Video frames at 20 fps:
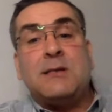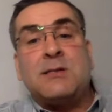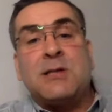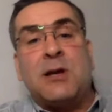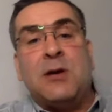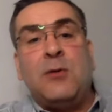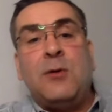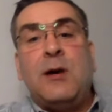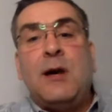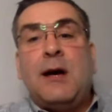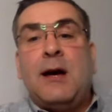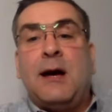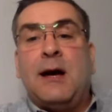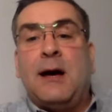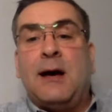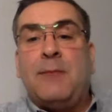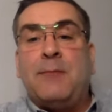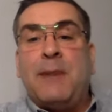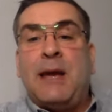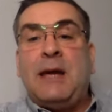So
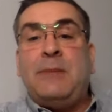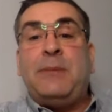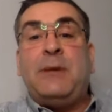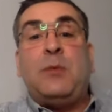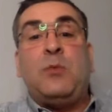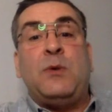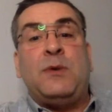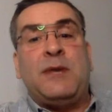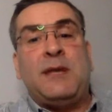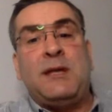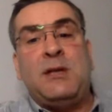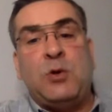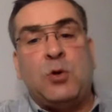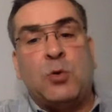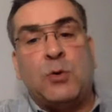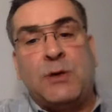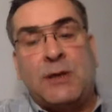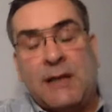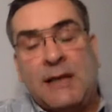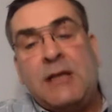maybe within
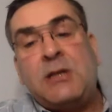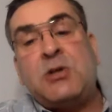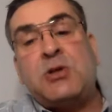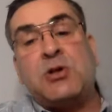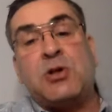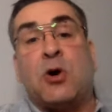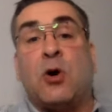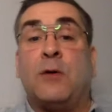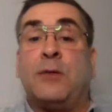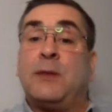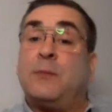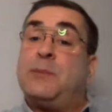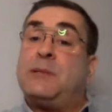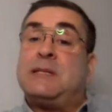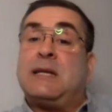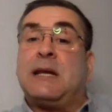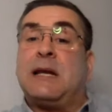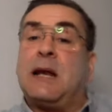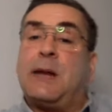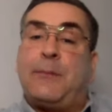your niche on the
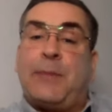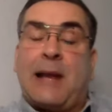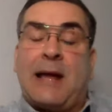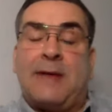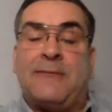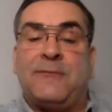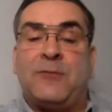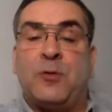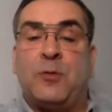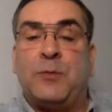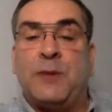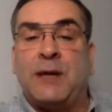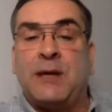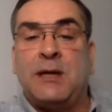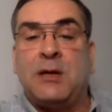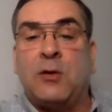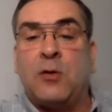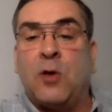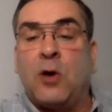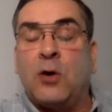particular platform that
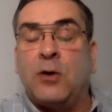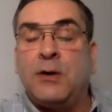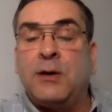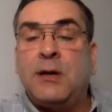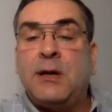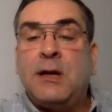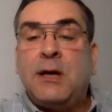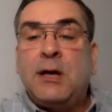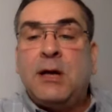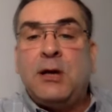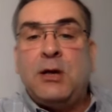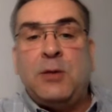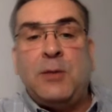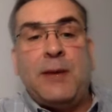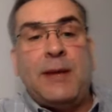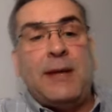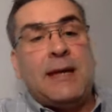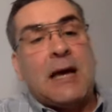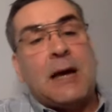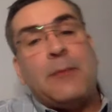you're on, you
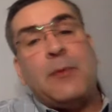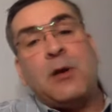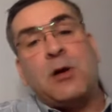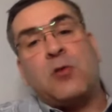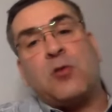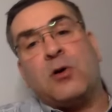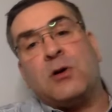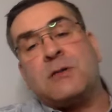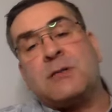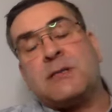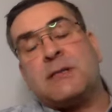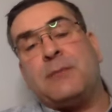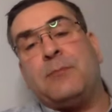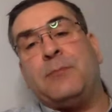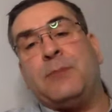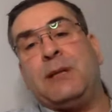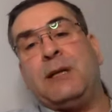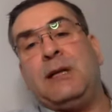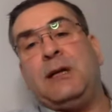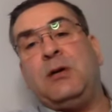may come across
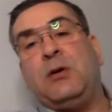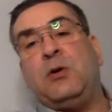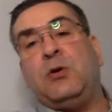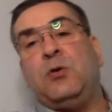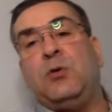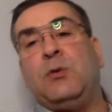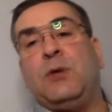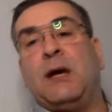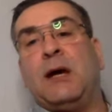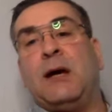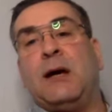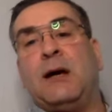somebody who